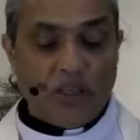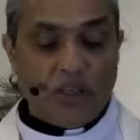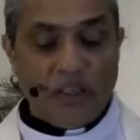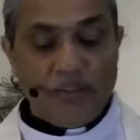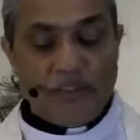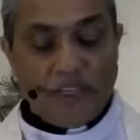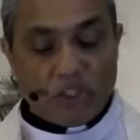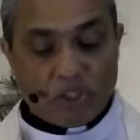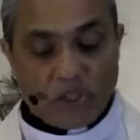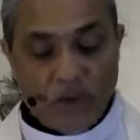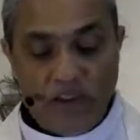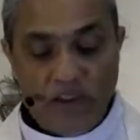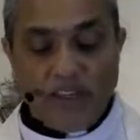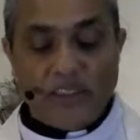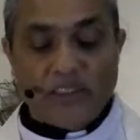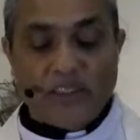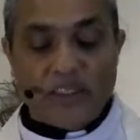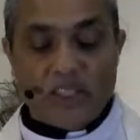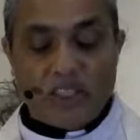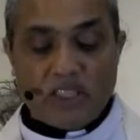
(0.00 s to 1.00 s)
in their
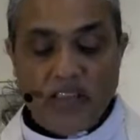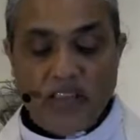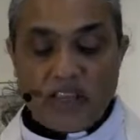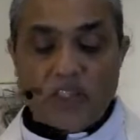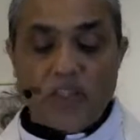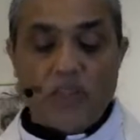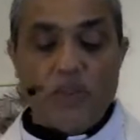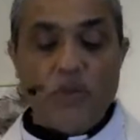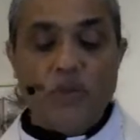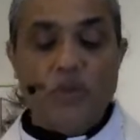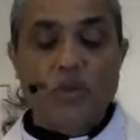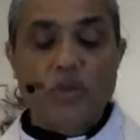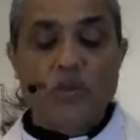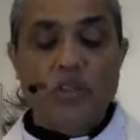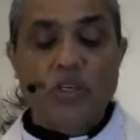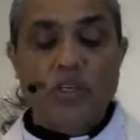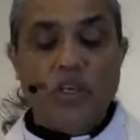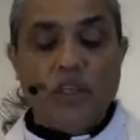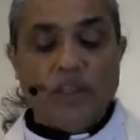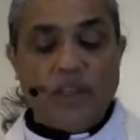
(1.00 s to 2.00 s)
shrines and
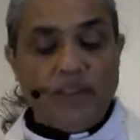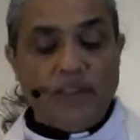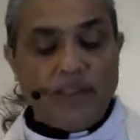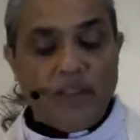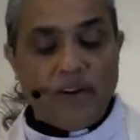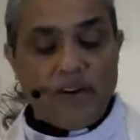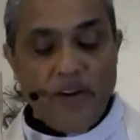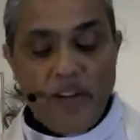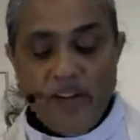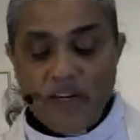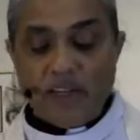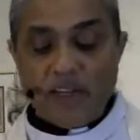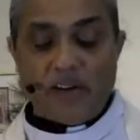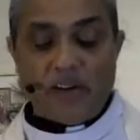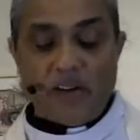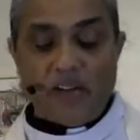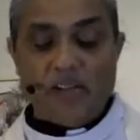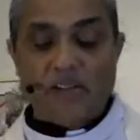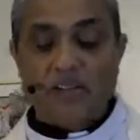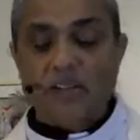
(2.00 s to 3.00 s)
statues in their
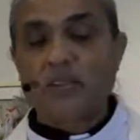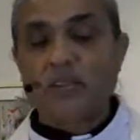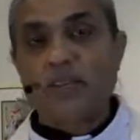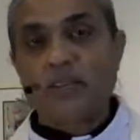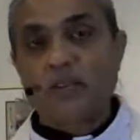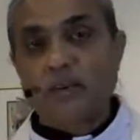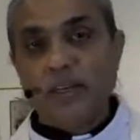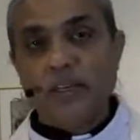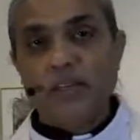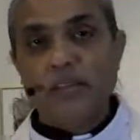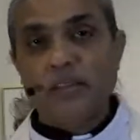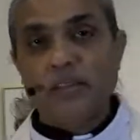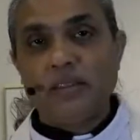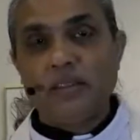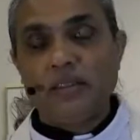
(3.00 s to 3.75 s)
ignorance, right?